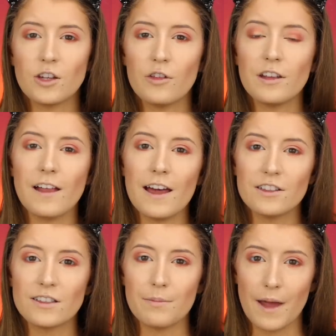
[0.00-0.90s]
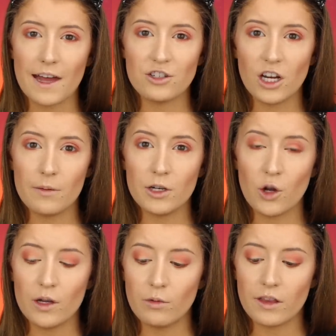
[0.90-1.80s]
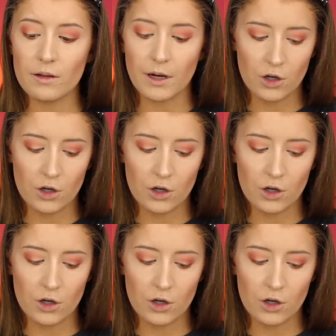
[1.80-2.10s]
So the last matte shade I'm going to go in with in